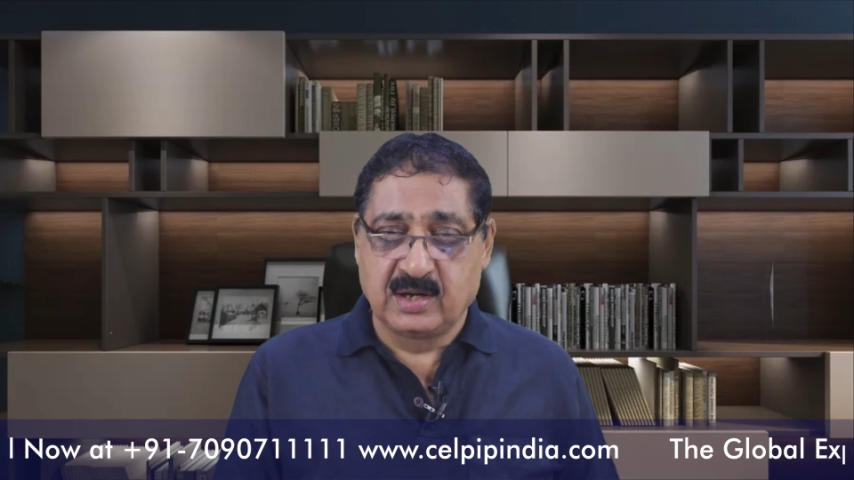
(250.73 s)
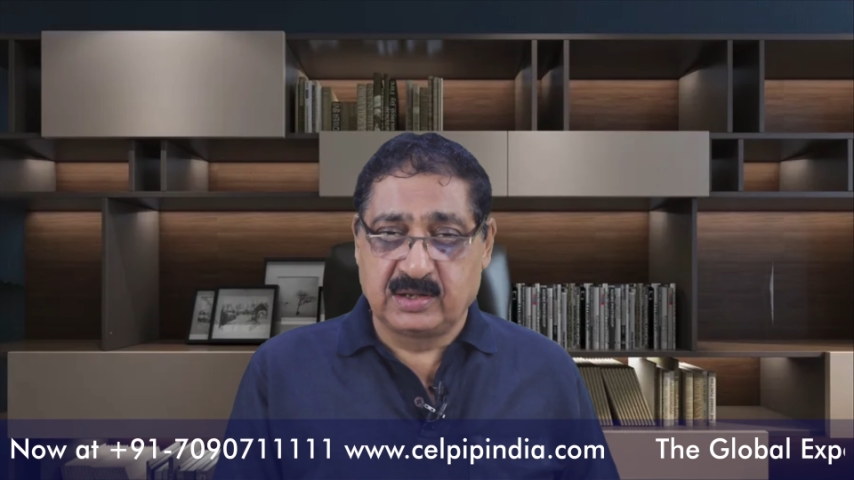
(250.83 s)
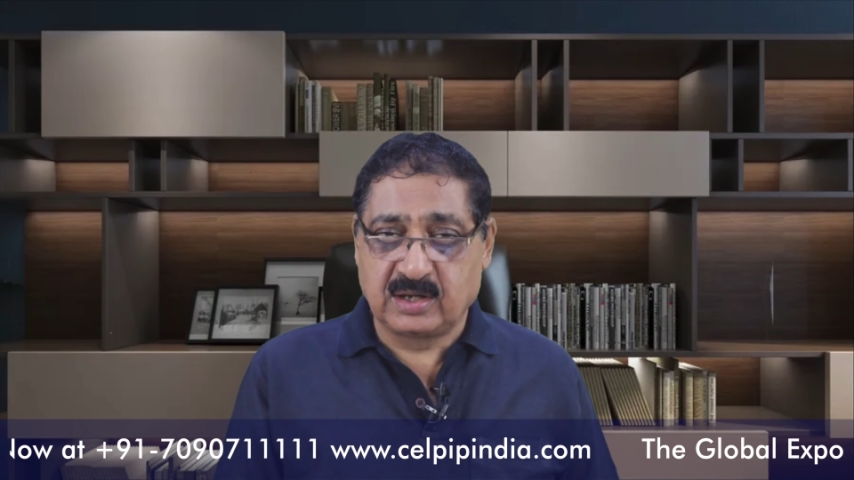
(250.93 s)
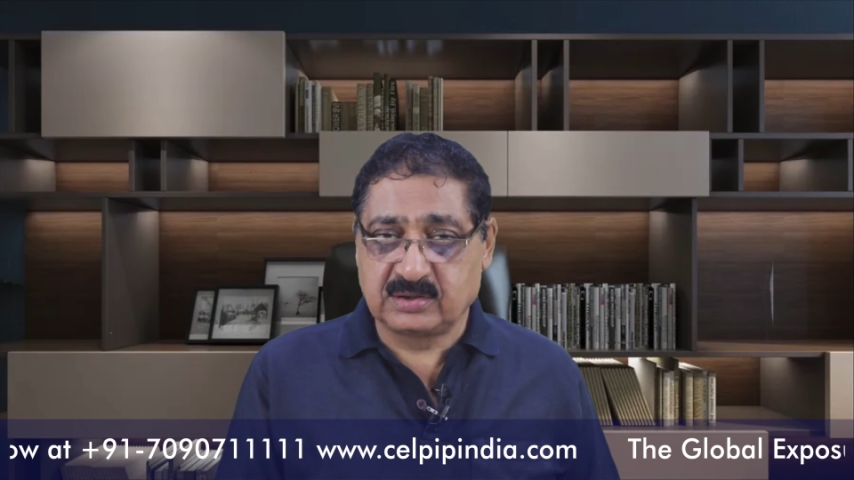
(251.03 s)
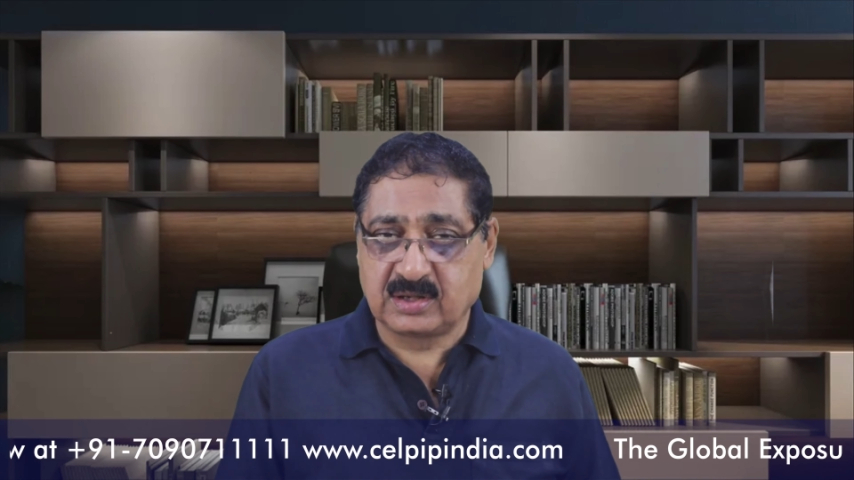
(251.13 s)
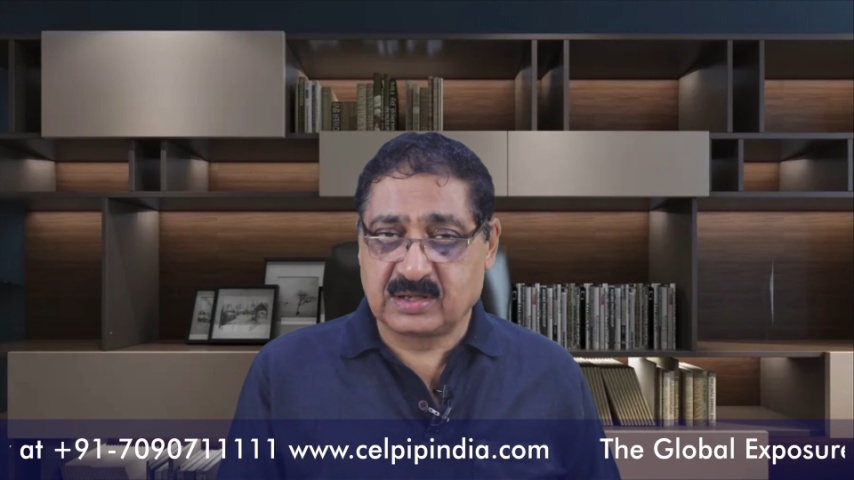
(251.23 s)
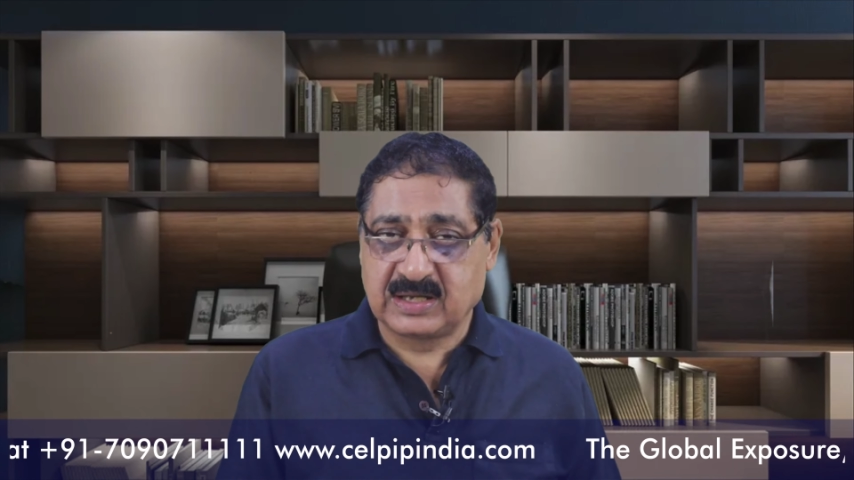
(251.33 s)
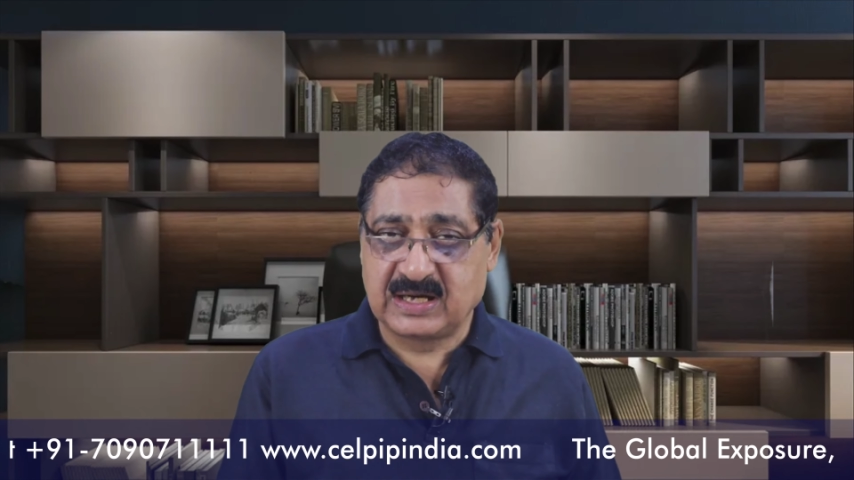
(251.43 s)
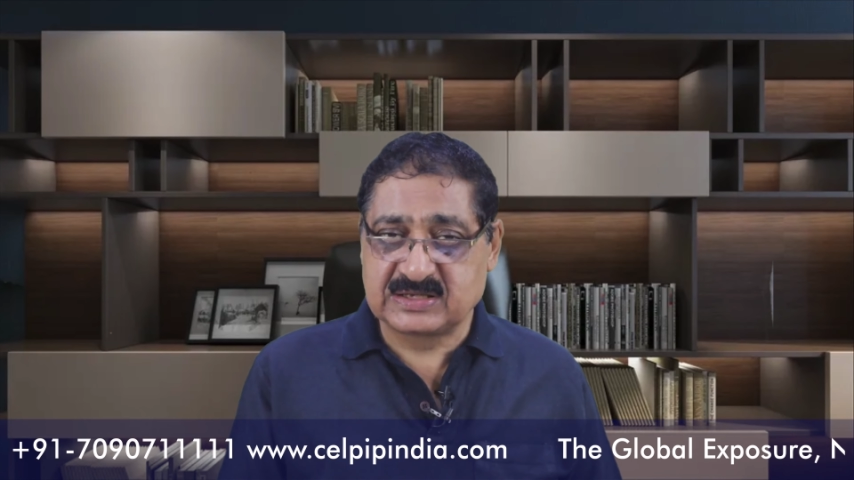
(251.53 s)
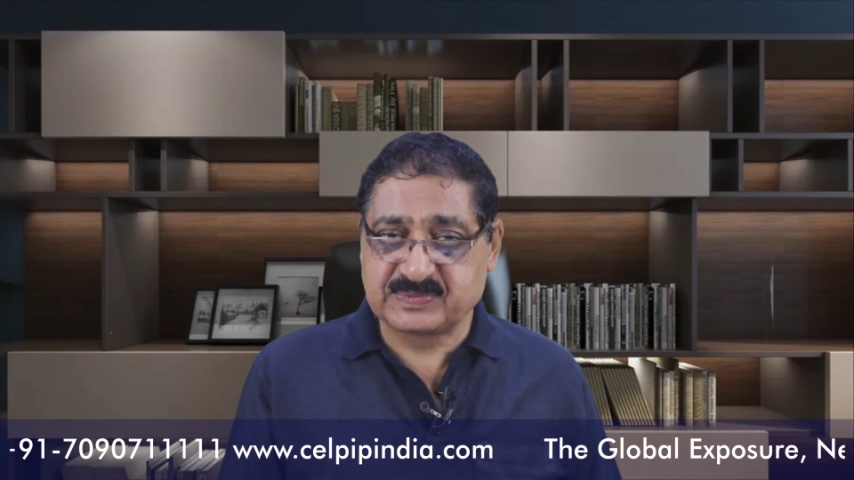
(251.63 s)
Now,
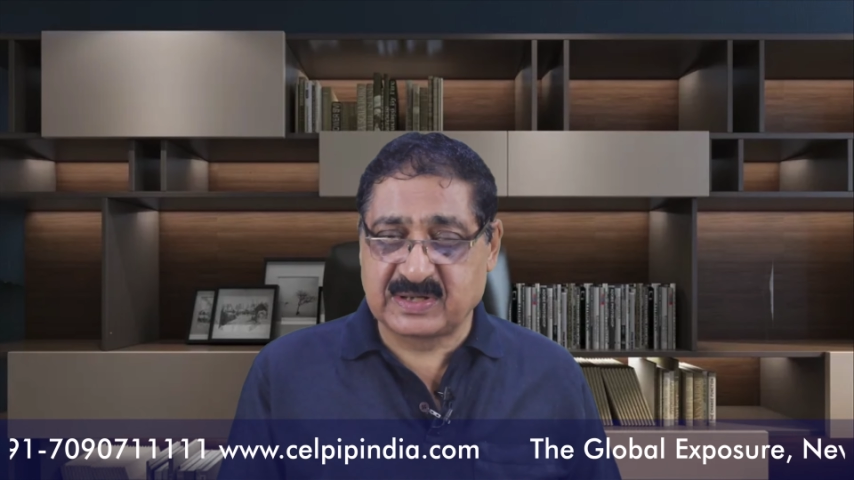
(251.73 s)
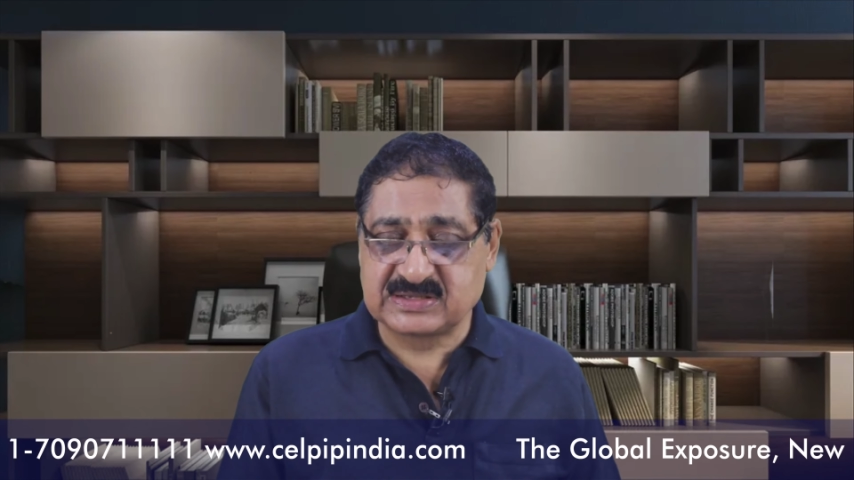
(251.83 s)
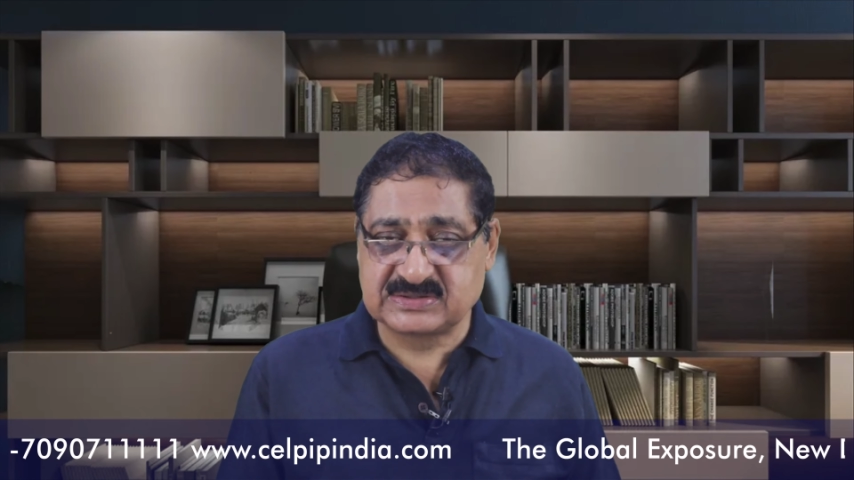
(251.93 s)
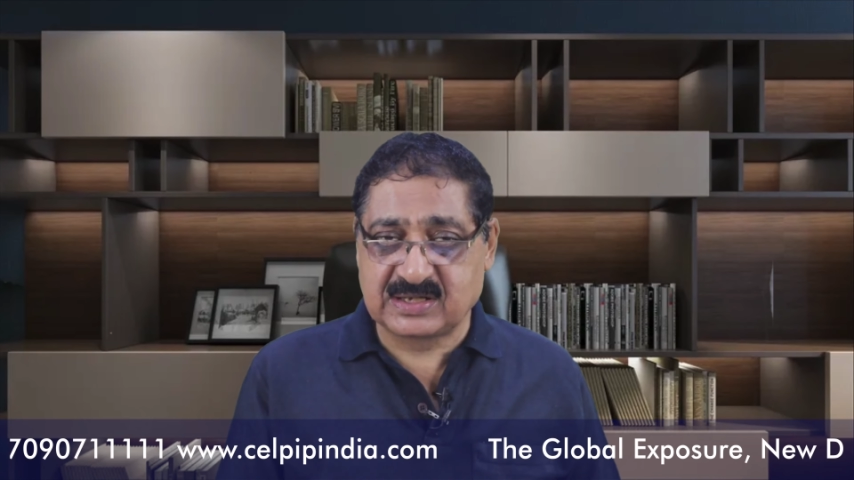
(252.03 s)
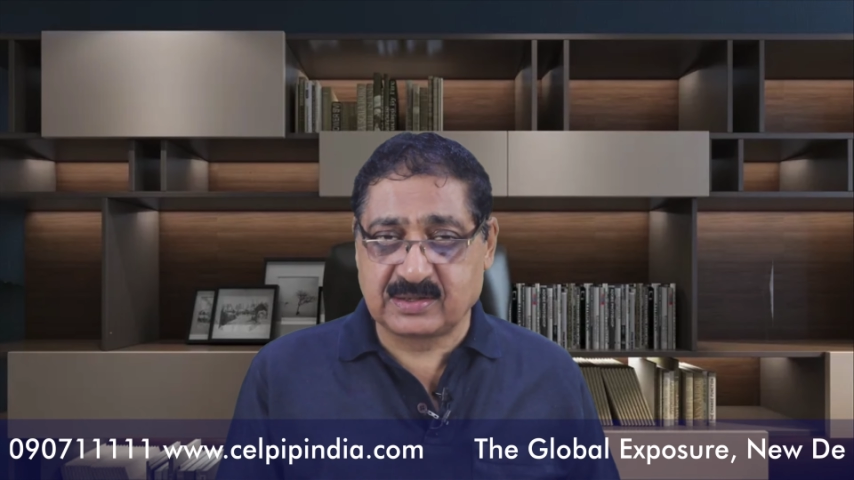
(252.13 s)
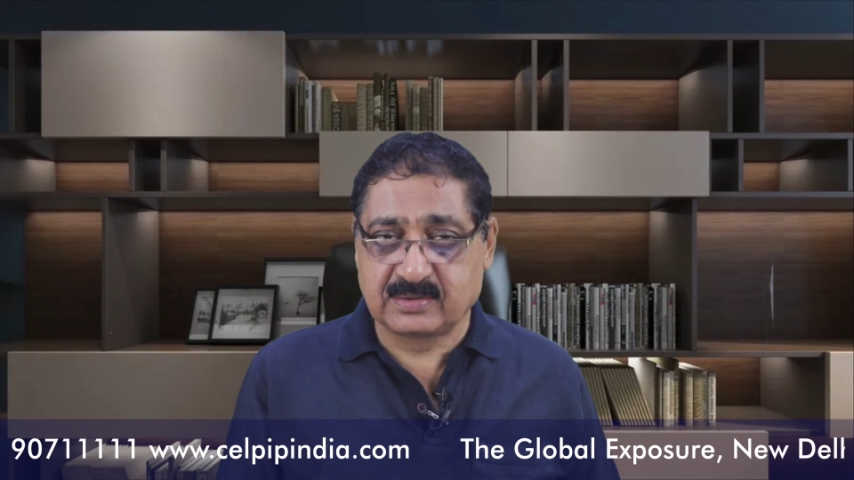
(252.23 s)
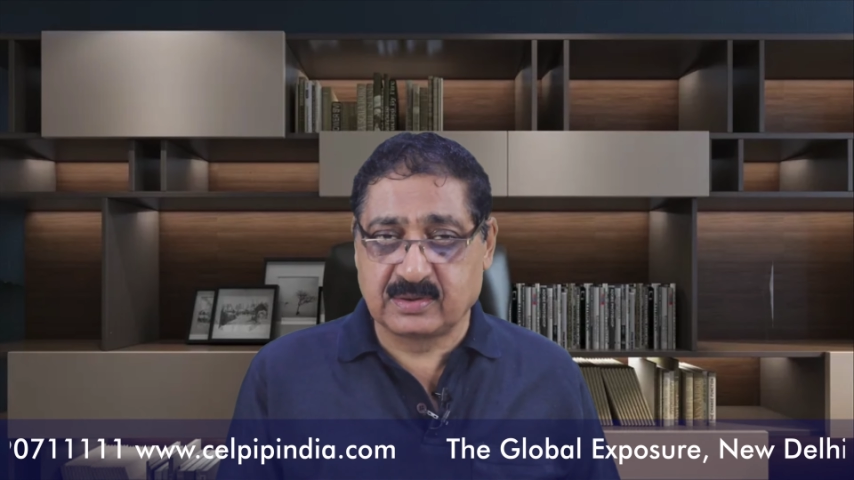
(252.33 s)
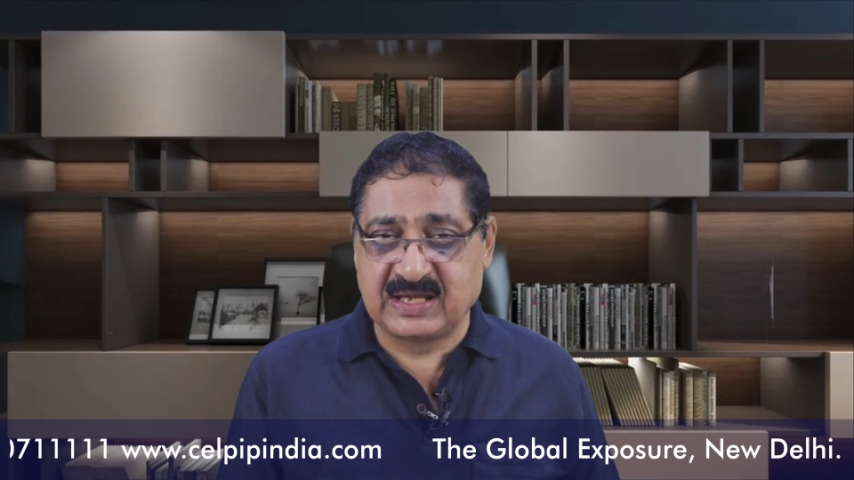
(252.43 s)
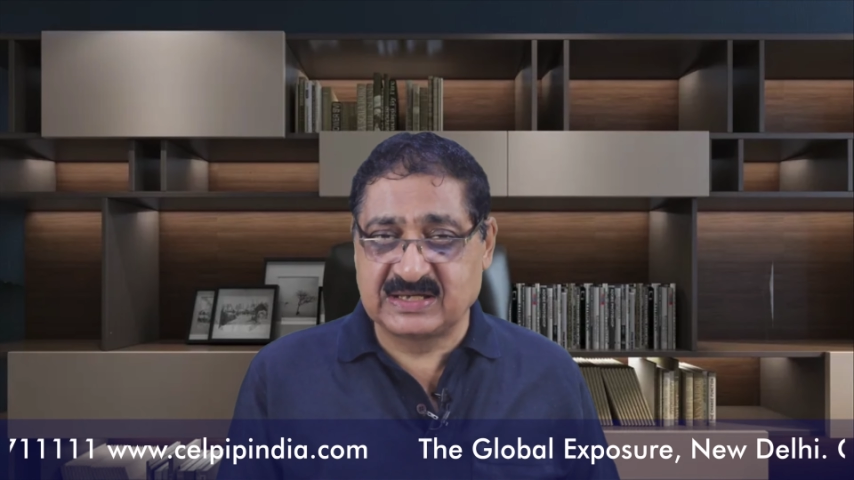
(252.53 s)
as far as the